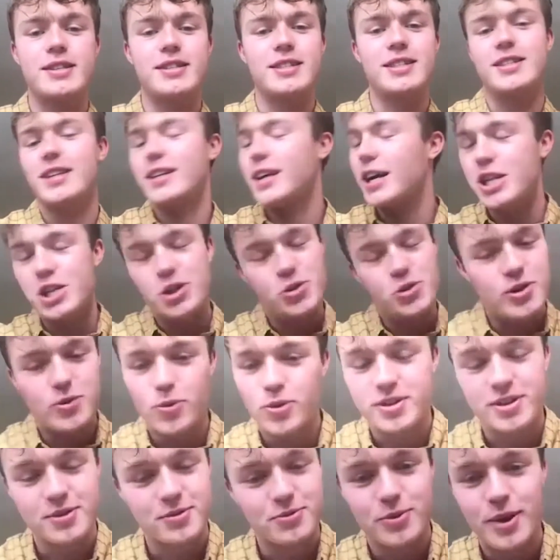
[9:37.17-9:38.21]
He's like, I knew he
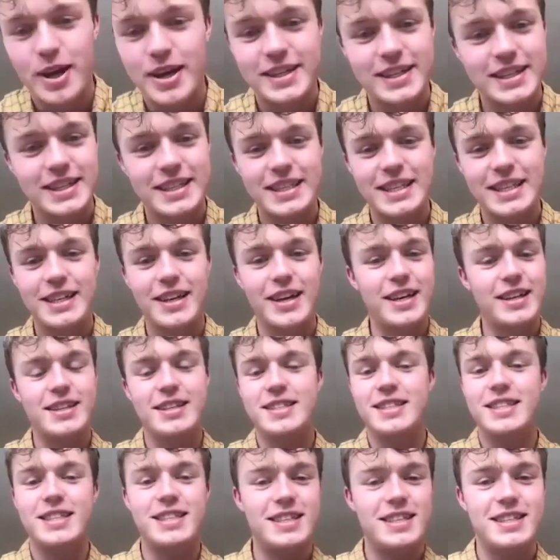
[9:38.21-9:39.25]
wasn't ready. Like,
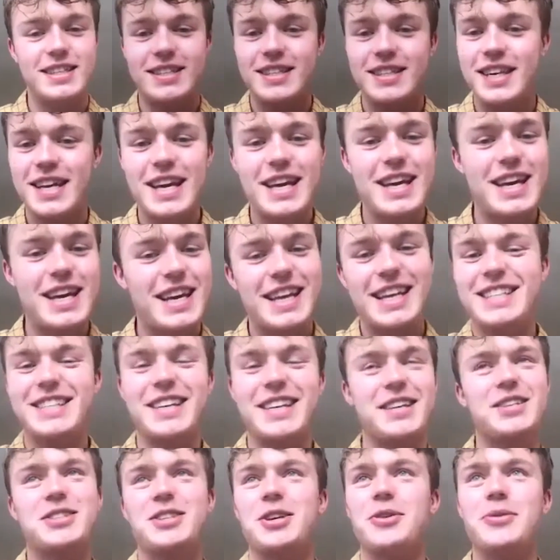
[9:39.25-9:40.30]
this is, he's
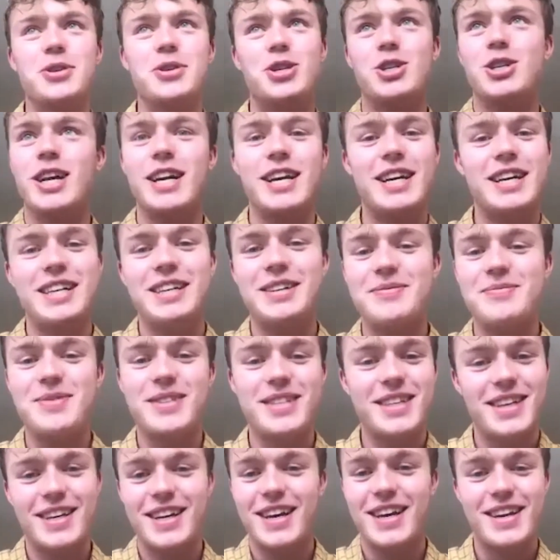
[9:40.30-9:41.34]
like so ashamed.
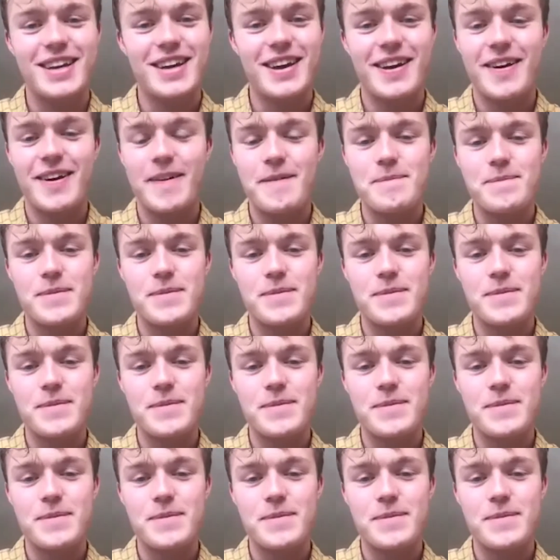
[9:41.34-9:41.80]
Yeah.